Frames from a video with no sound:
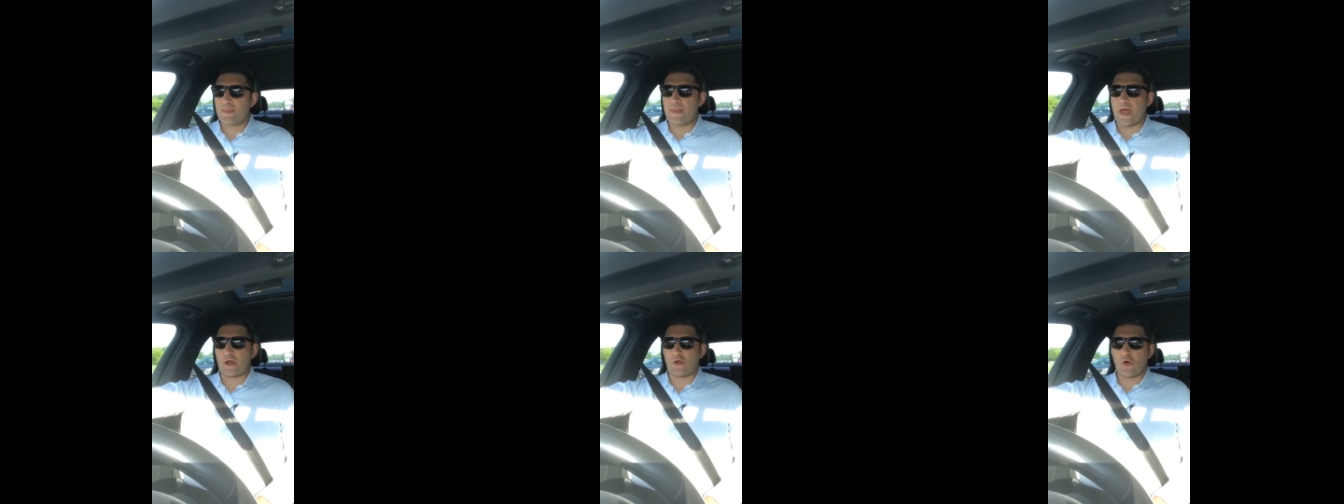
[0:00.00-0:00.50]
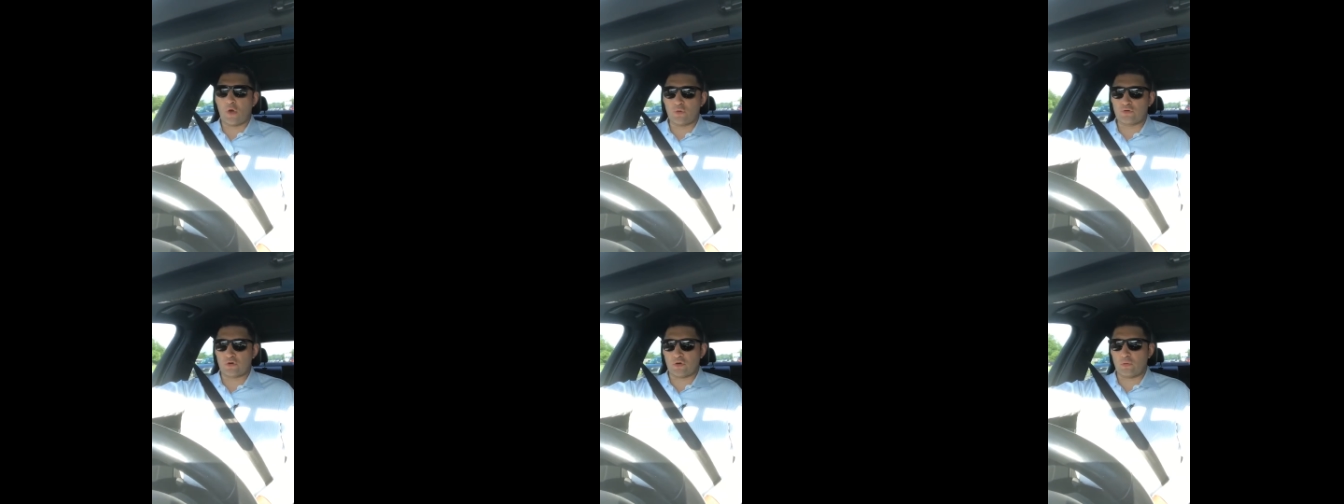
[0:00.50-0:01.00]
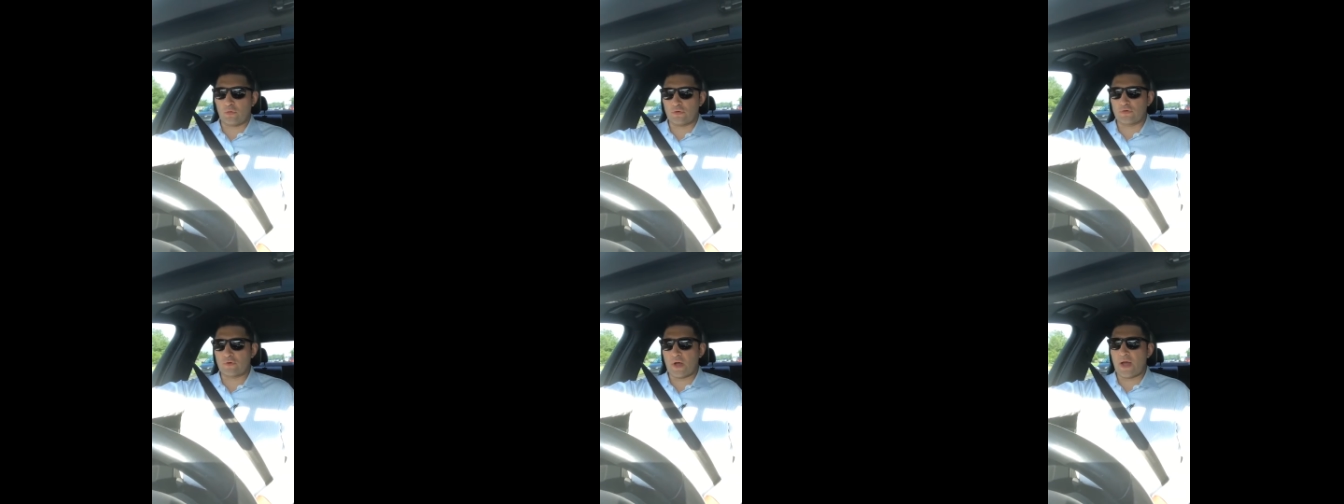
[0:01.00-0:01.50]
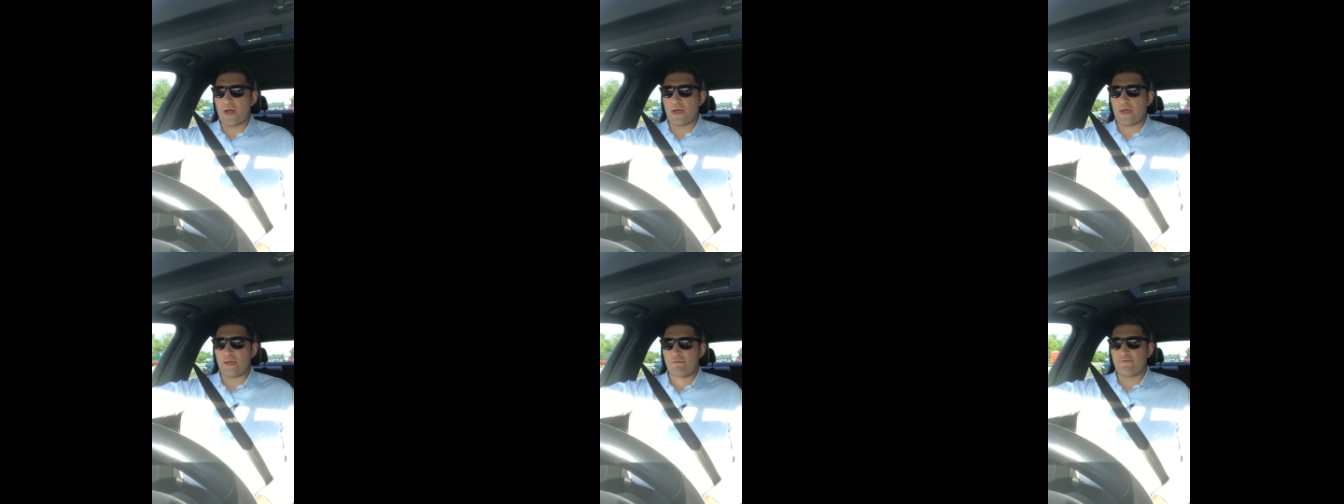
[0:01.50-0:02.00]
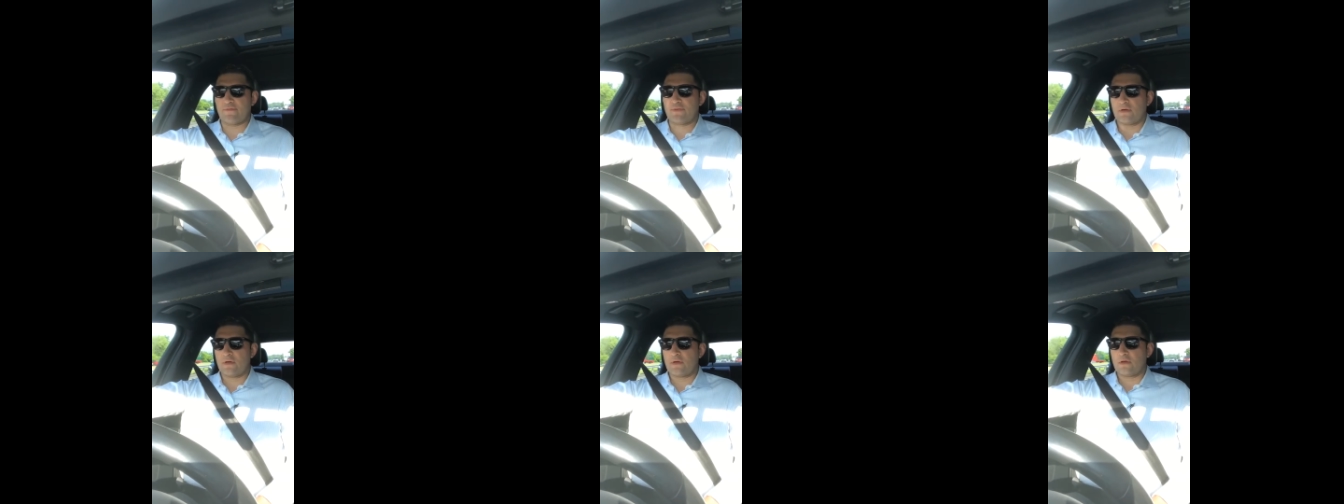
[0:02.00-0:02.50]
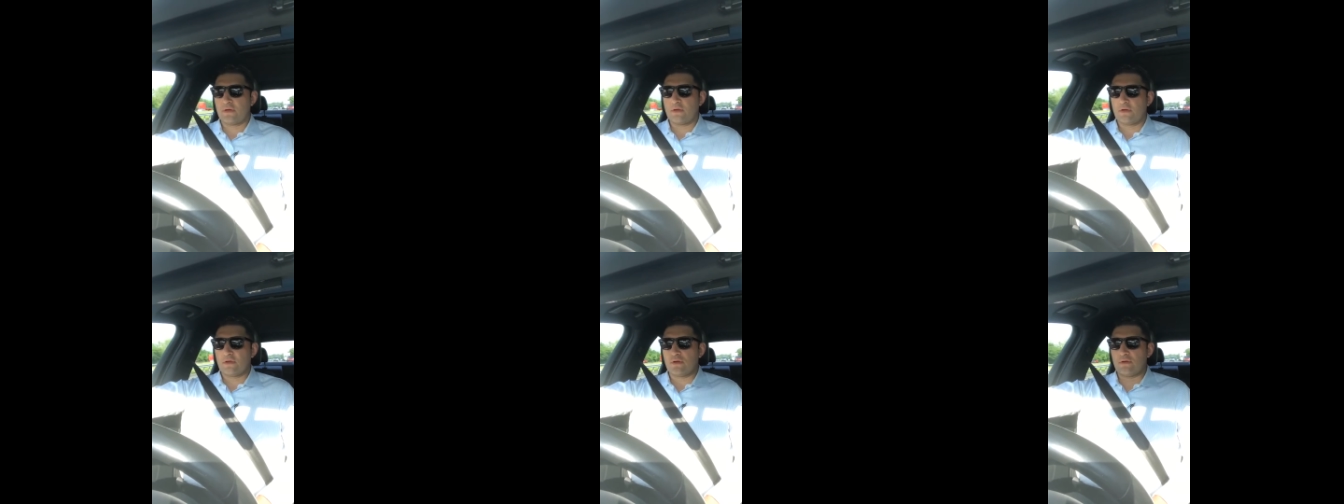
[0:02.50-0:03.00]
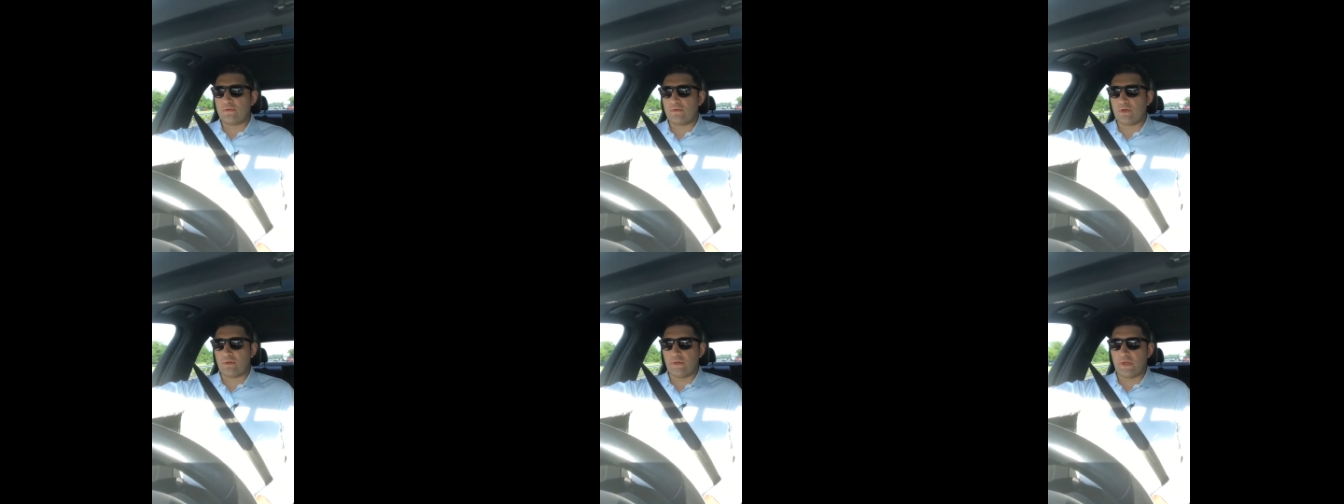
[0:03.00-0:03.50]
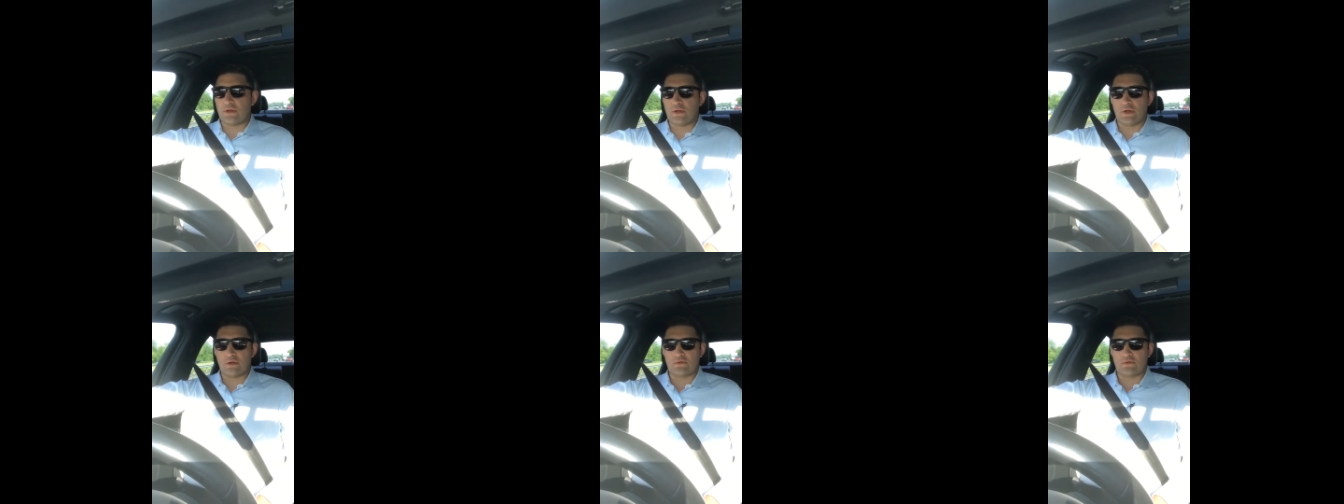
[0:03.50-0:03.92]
That culture will drive the